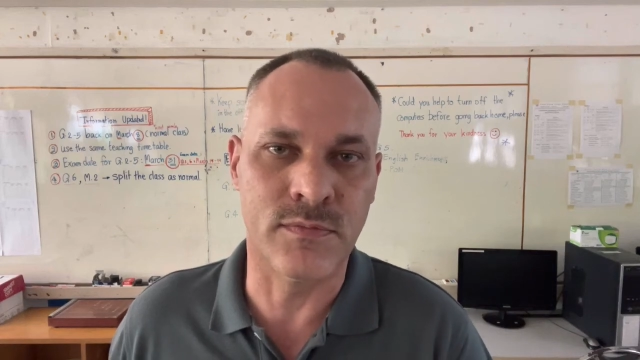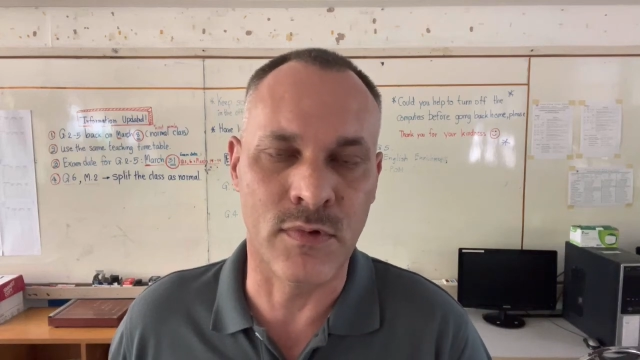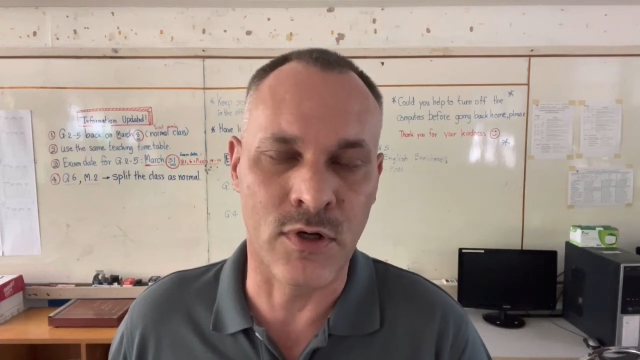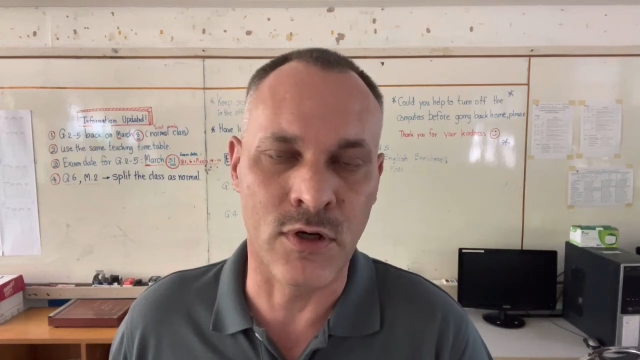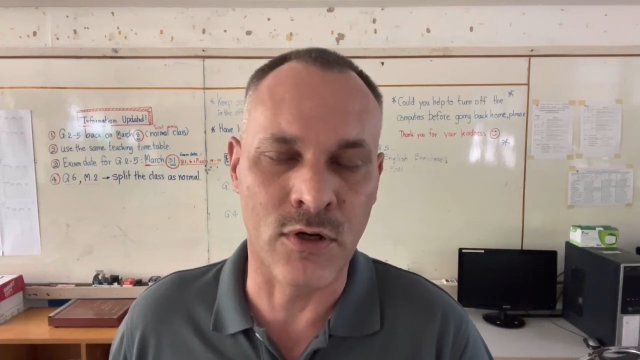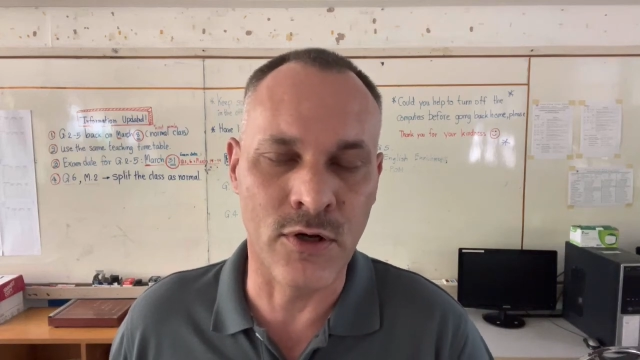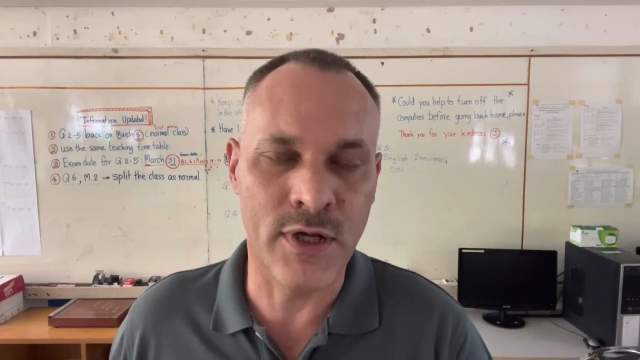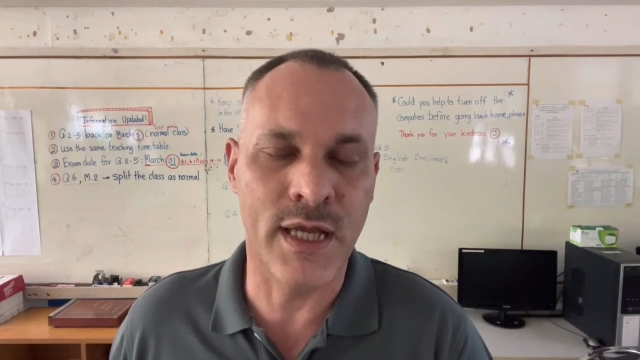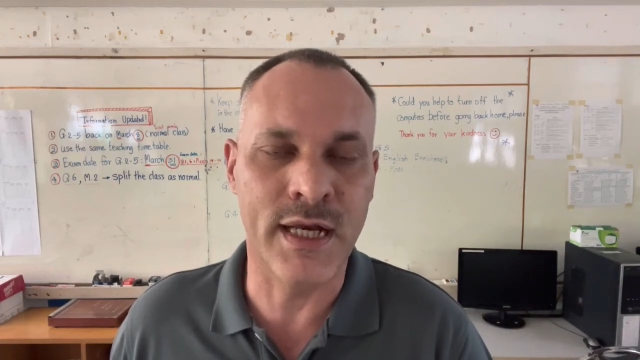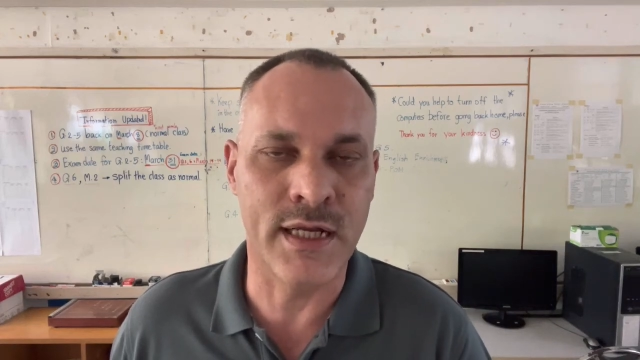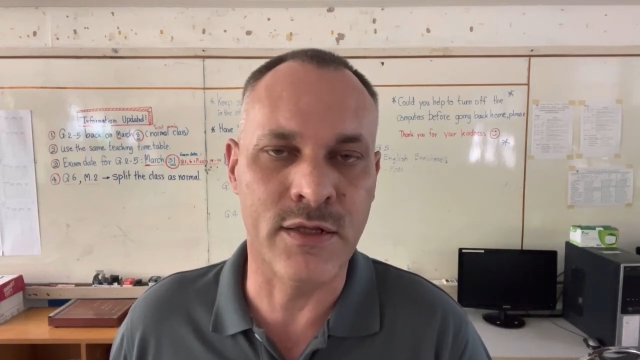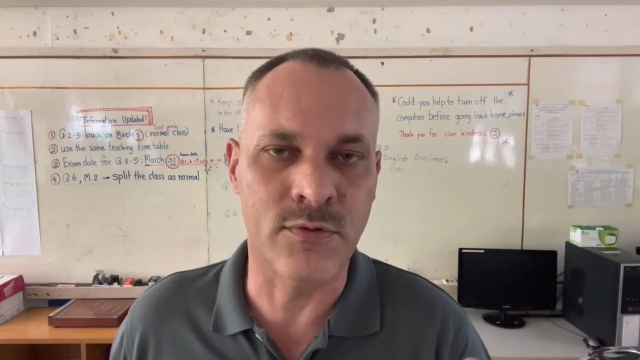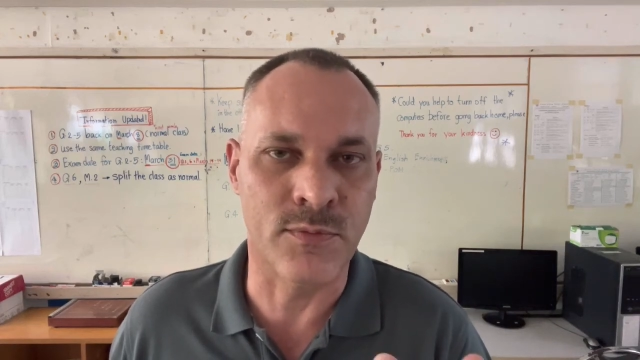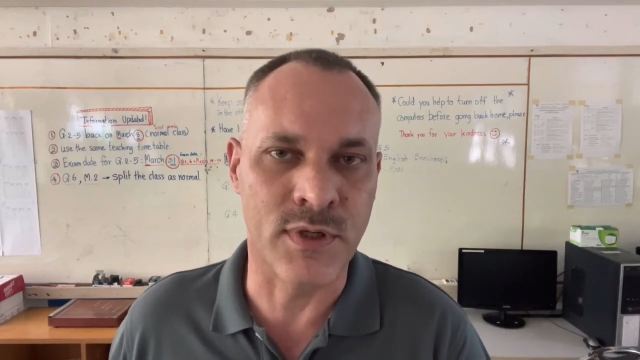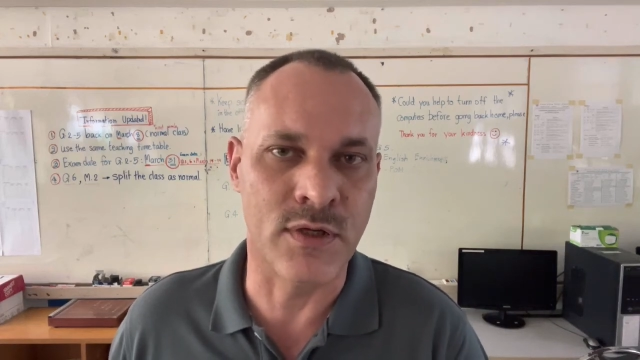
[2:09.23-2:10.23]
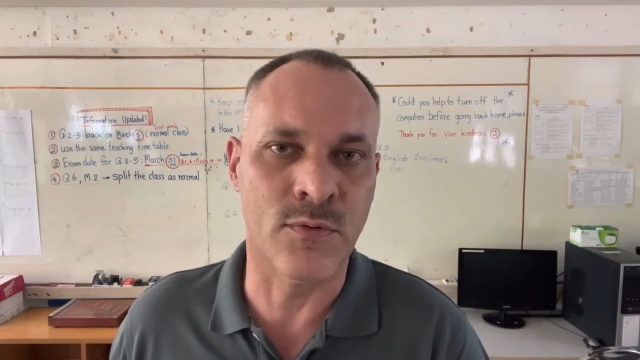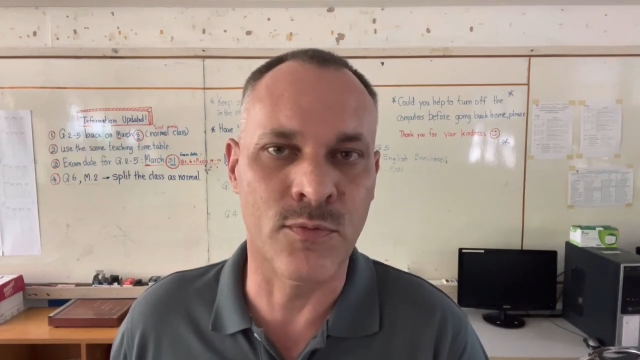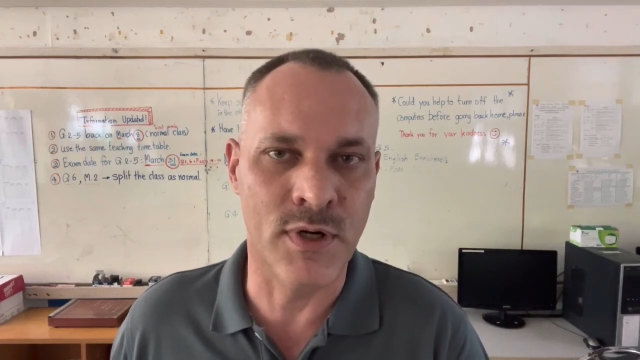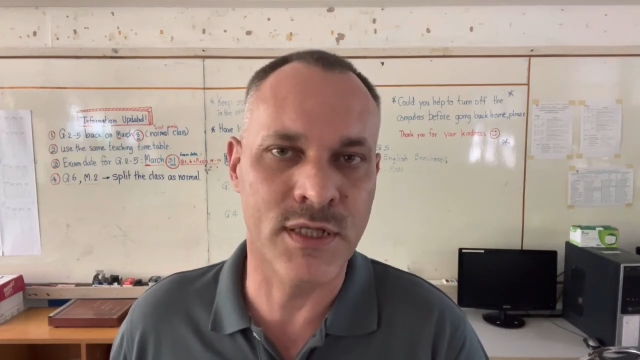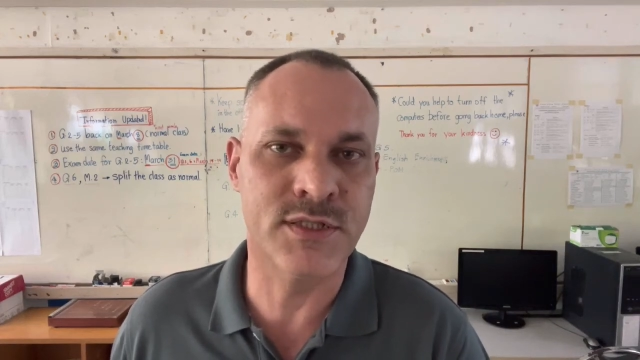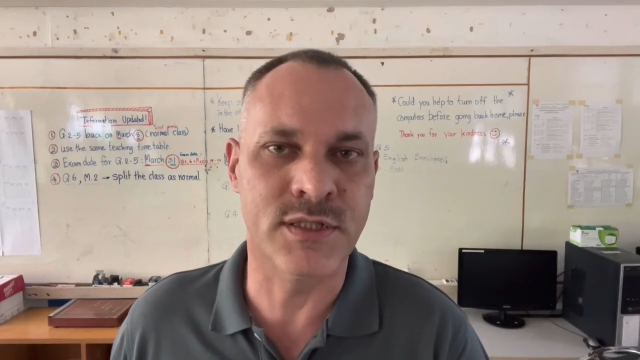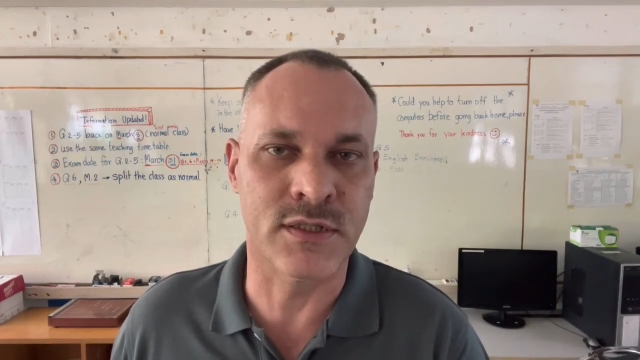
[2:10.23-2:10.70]
look at it, when you
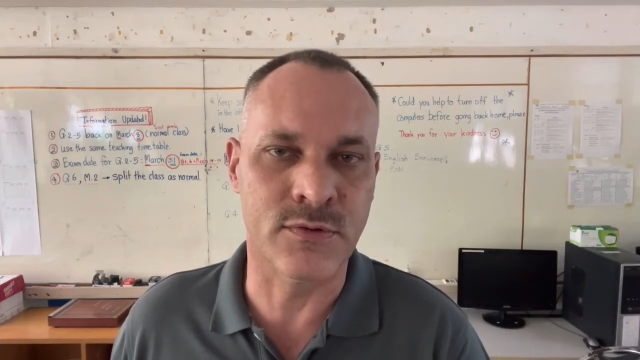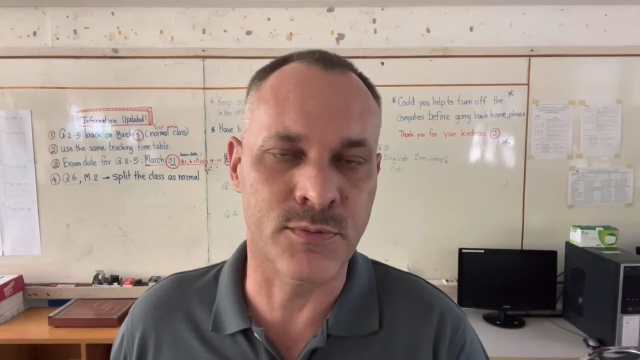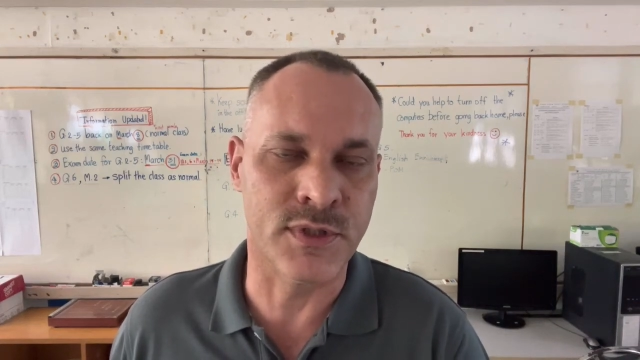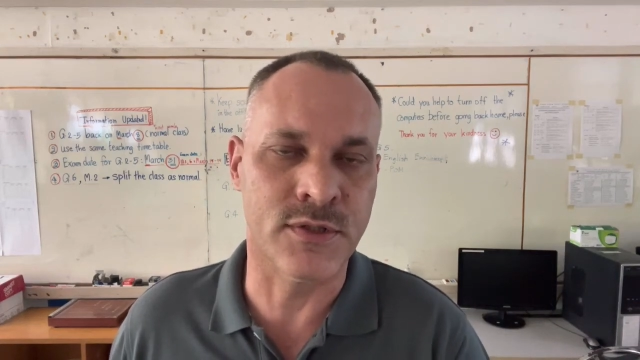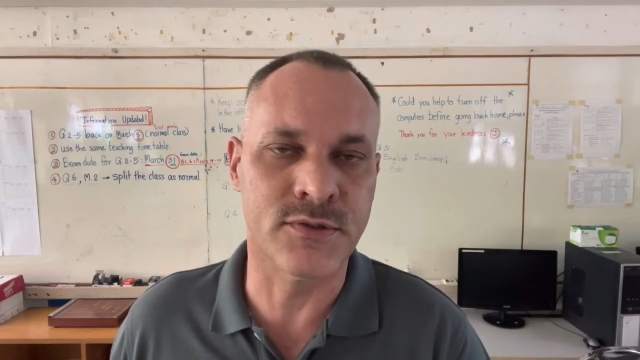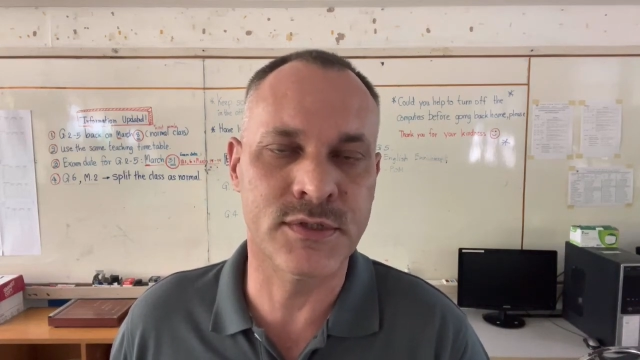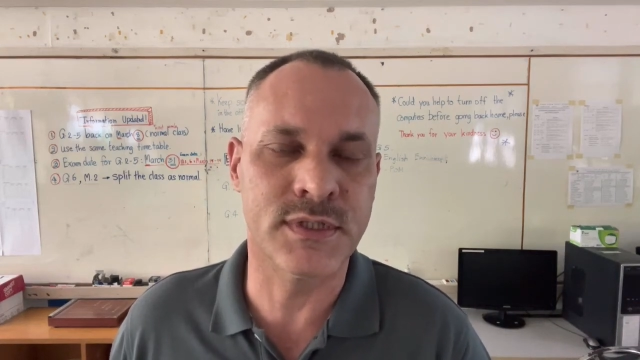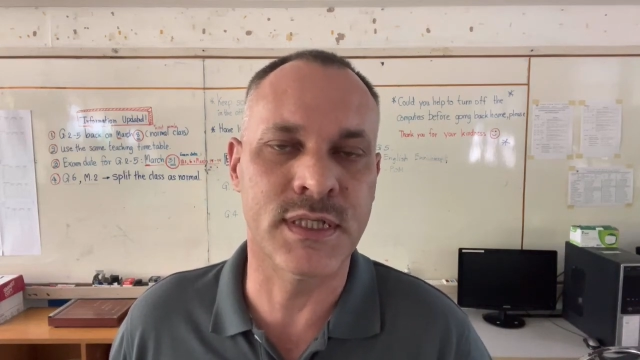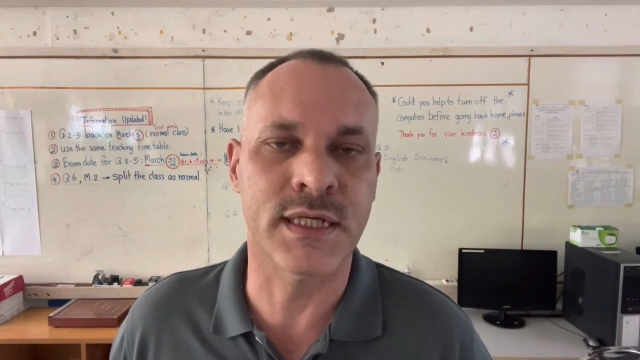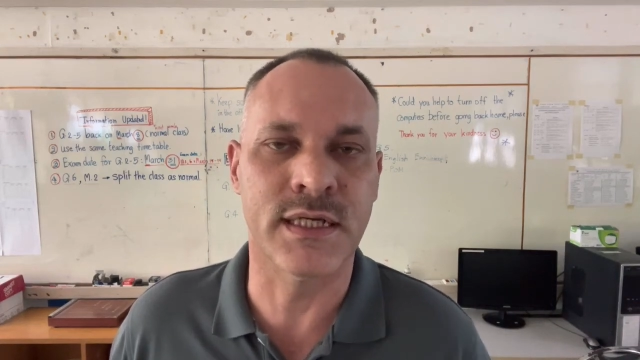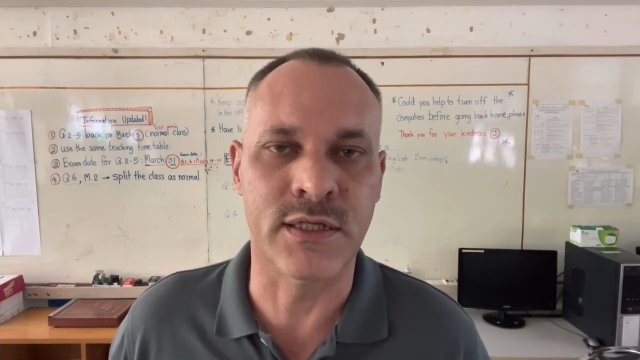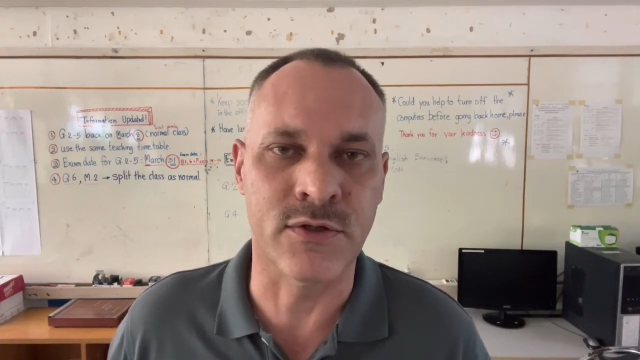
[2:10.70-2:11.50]
watch it, when you see it,